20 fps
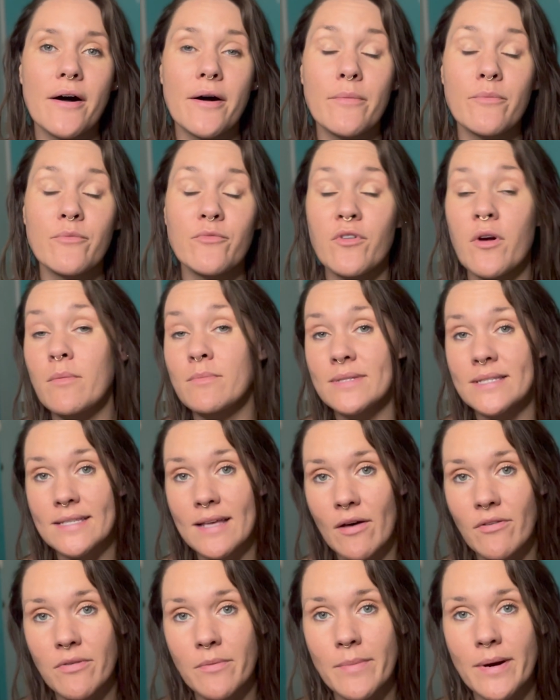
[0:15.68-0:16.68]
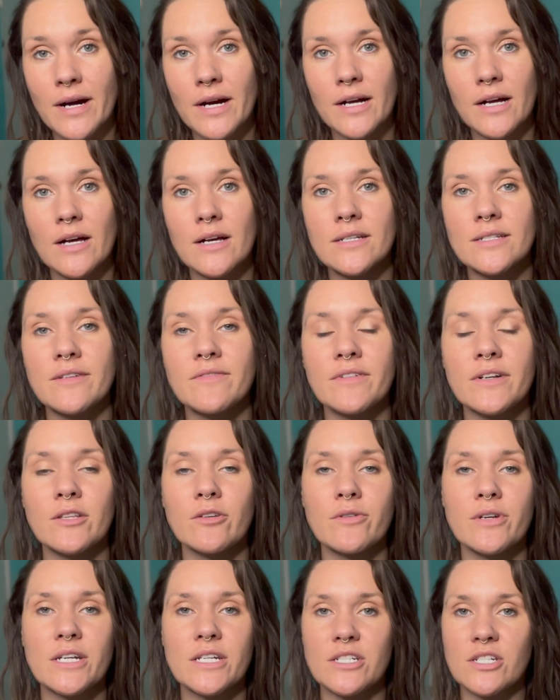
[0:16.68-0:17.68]
from South America, different
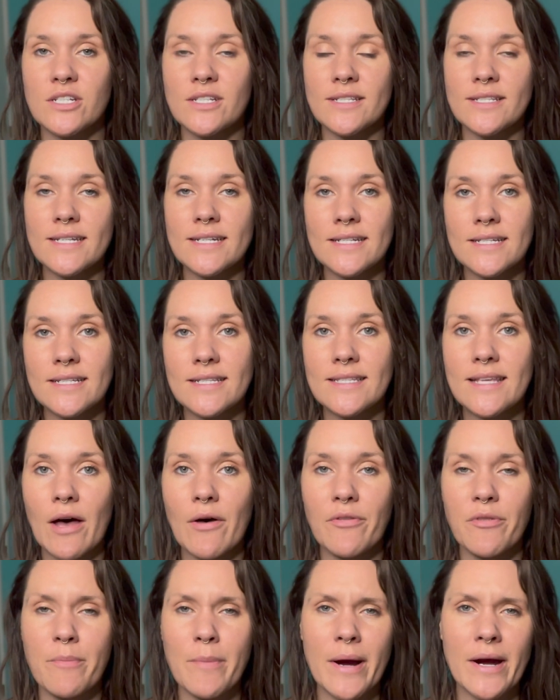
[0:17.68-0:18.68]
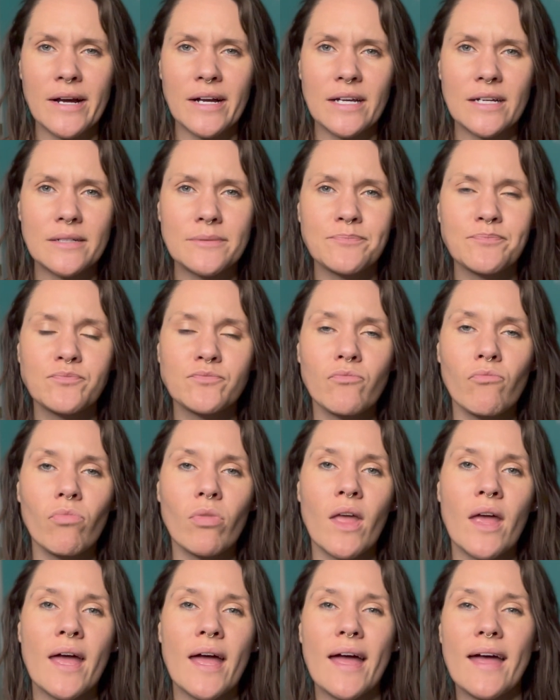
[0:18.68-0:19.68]
locations in South America.
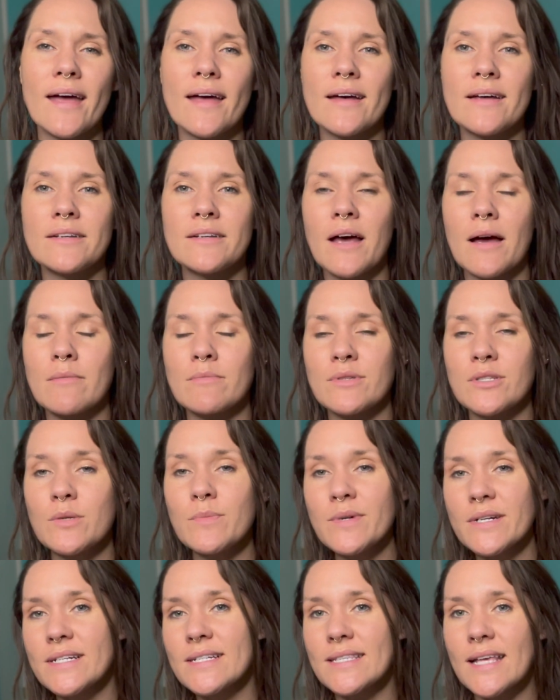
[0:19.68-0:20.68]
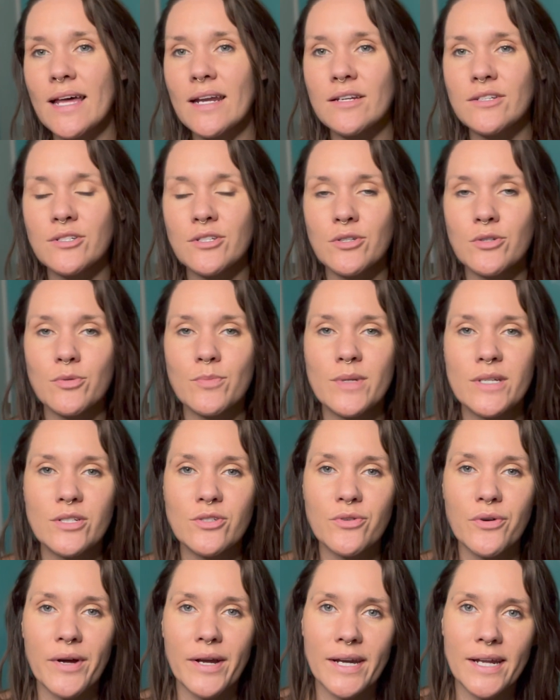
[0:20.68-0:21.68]
And I'm super excited to be
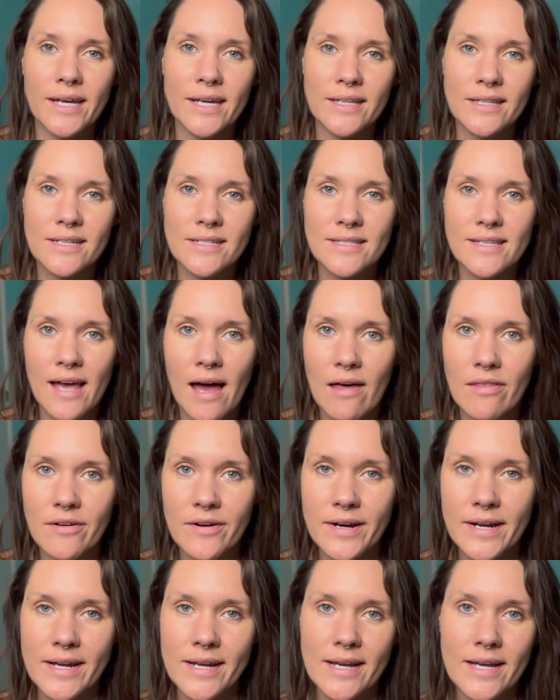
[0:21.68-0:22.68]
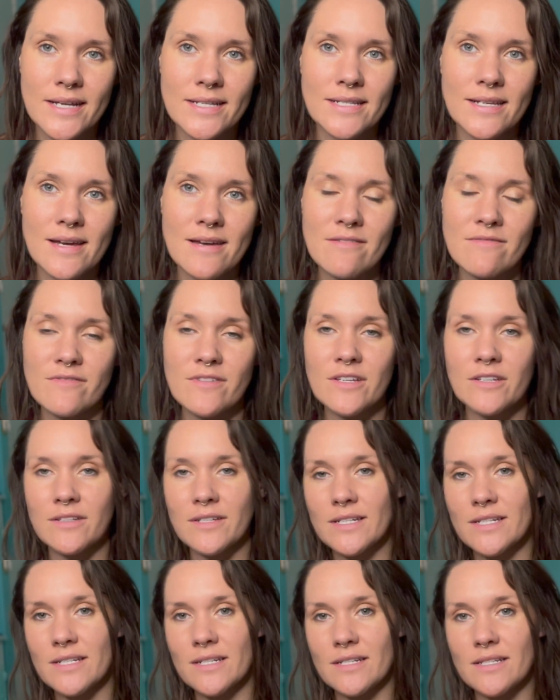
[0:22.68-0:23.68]
joining this gathering, as I feel
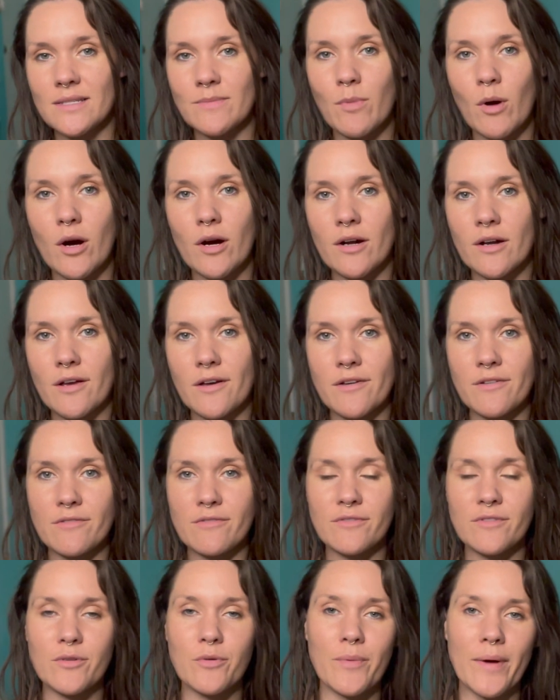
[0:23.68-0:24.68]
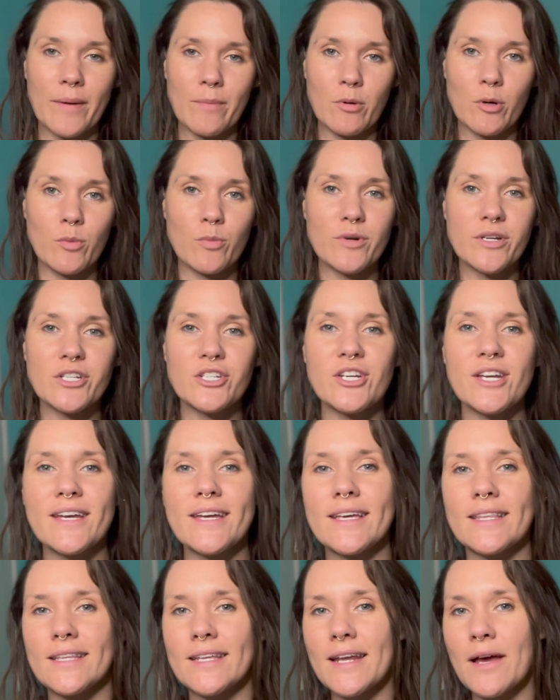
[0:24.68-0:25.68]
it is part of the rainbow
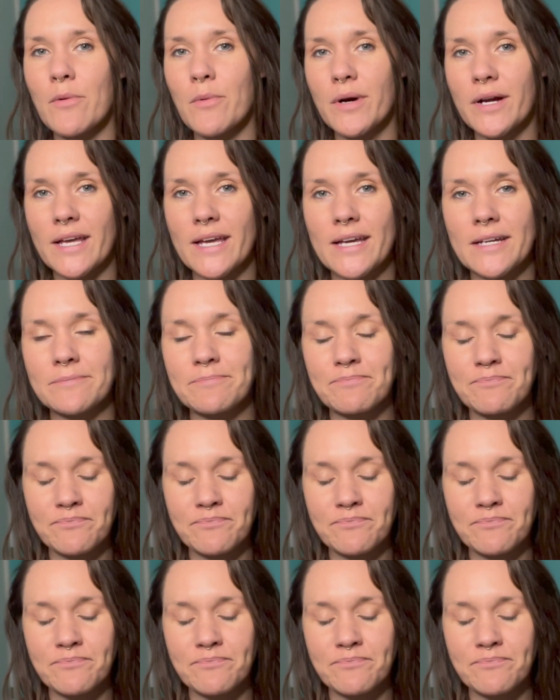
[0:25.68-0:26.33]
bridging and the networking